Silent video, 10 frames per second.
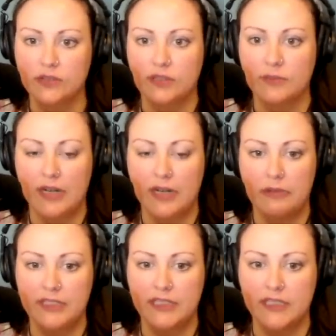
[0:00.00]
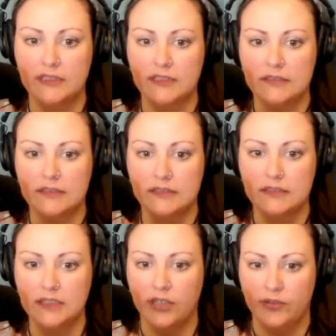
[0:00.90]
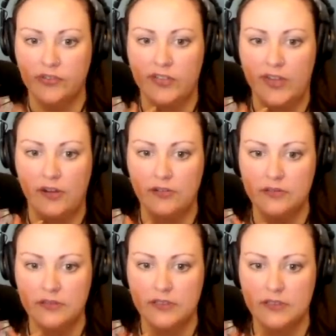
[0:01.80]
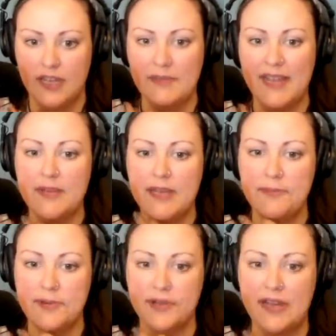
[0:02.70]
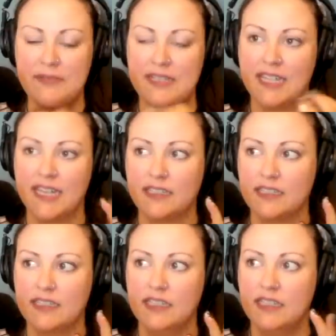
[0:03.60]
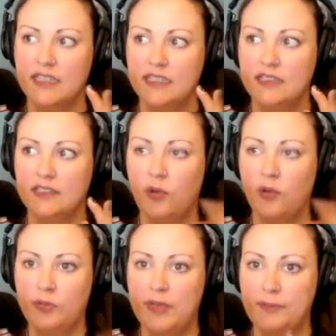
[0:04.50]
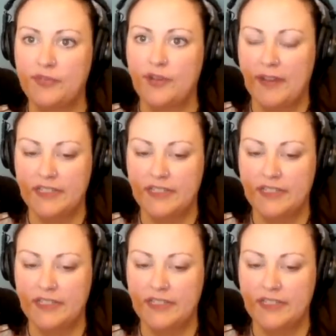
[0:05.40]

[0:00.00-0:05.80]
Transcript: who are probably ghosts yes. now. Has to and be. by people, I mean like old people from